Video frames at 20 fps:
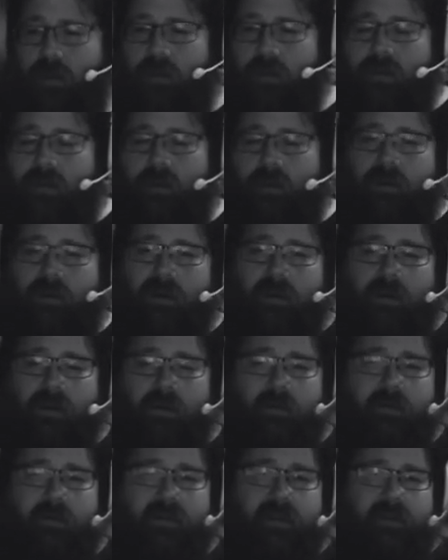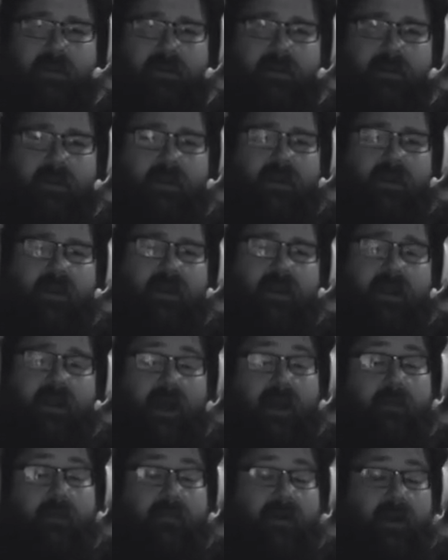that went along with it,
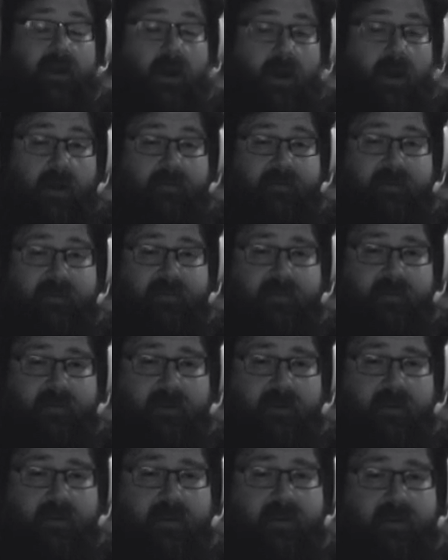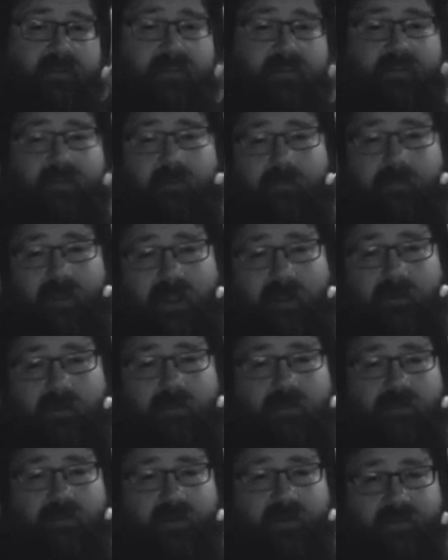got him into office. This is a man
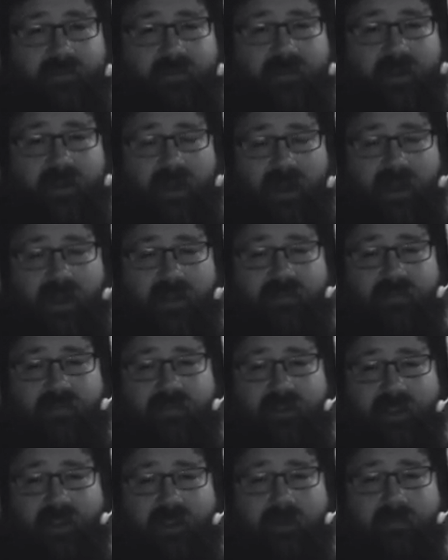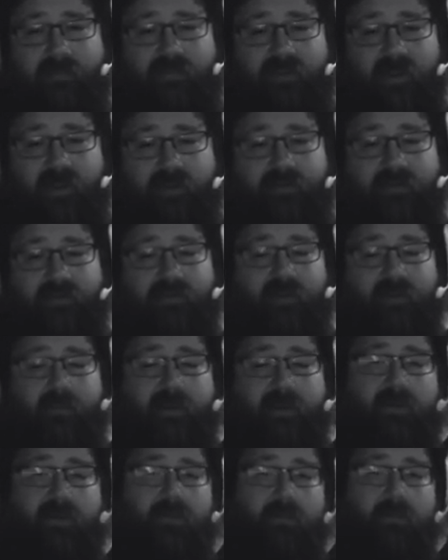who does not see himself as
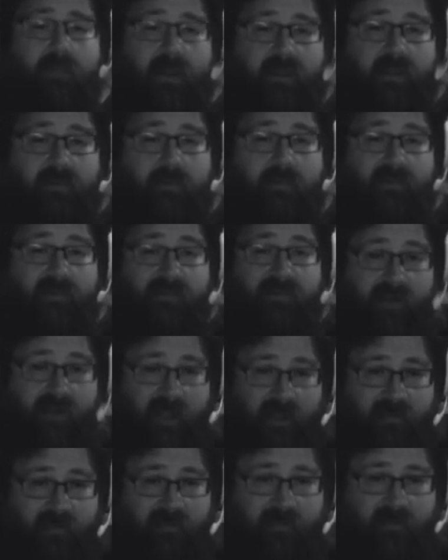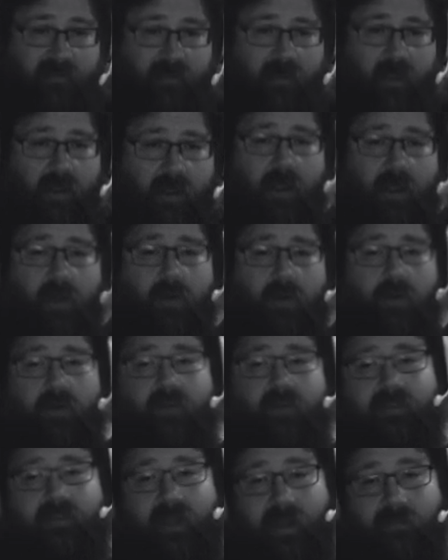somebody who makes mistakes or
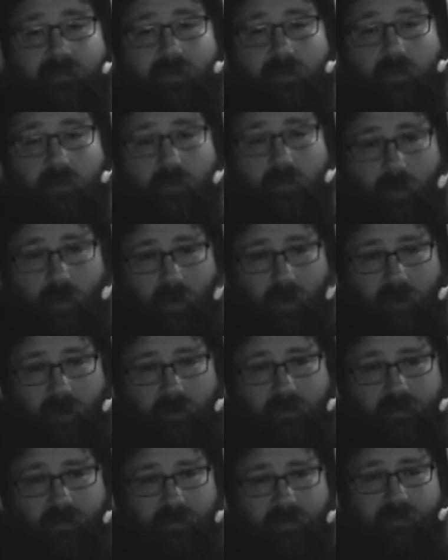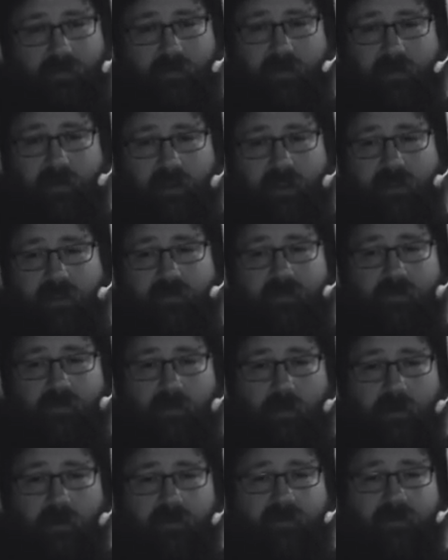is ever wrong. He's
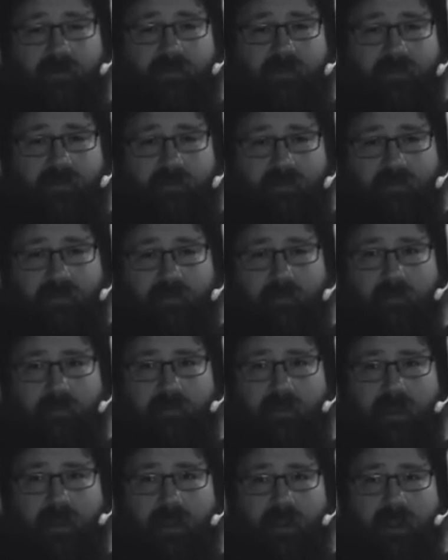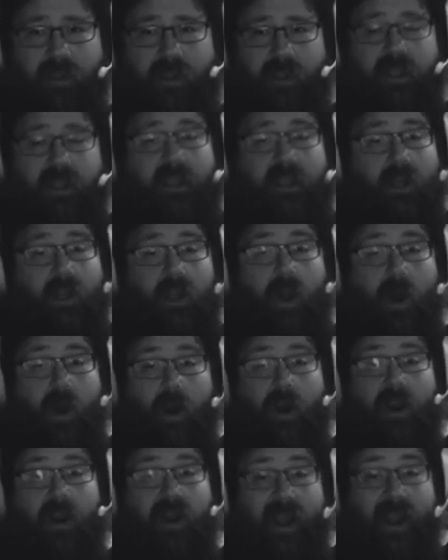narcissism
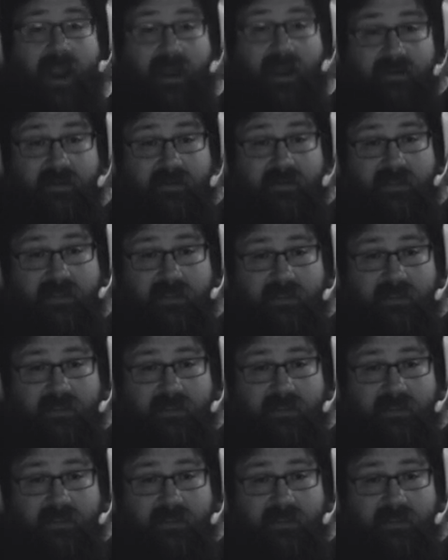incarnate.